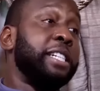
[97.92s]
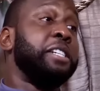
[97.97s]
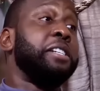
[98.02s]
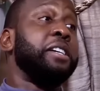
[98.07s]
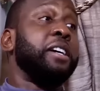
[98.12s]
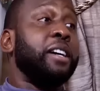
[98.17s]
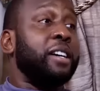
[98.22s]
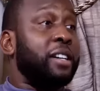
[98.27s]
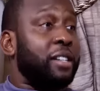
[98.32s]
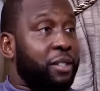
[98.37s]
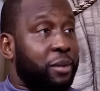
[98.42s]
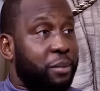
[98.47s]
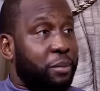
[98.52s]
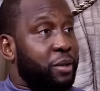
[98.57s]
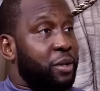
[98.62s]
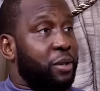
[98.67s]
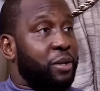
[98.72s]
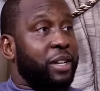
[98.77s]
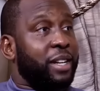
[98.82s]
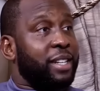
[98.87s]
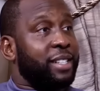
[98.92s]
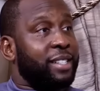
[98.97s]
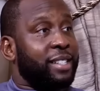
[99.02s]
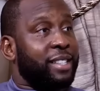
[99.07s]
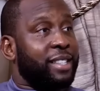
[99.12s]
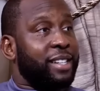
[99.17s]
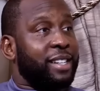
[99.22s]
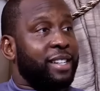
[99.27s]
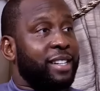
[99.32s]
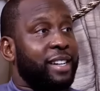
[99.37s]
She does, bro. That's
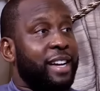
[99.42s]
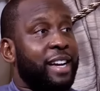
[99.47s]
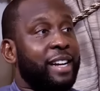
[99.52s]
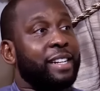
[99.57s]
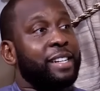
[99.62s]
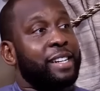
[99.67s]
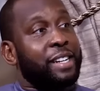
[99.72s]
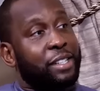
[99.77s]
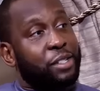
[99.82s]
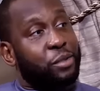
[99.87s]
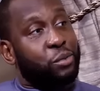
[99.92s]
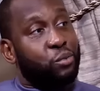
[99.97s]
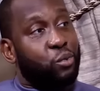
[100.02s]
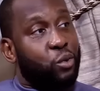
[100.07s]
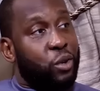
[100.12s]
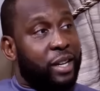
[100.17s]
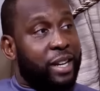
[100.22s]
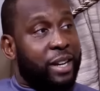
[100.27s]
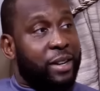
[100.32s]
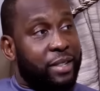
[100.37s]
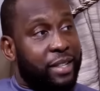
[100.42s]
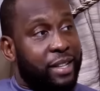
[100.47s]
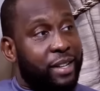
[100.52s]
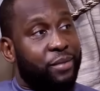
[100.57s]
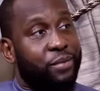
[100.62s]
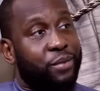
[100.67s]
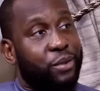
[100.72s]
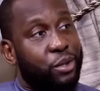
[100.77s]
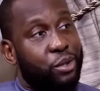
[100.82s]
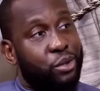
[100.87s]
the thing. And there's one out
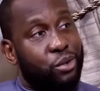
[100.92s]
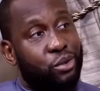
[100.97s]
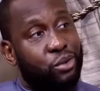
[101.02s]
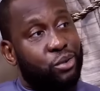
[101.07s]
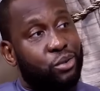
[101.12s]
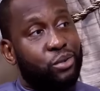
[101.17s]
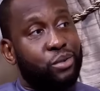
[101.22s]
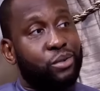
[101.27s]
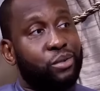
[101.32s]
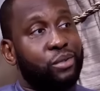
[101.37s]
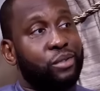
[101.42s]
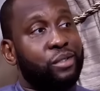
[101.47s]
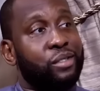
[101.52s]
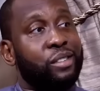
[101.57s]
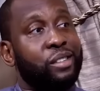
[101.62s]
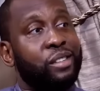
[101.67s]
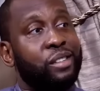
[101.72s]
there for you too.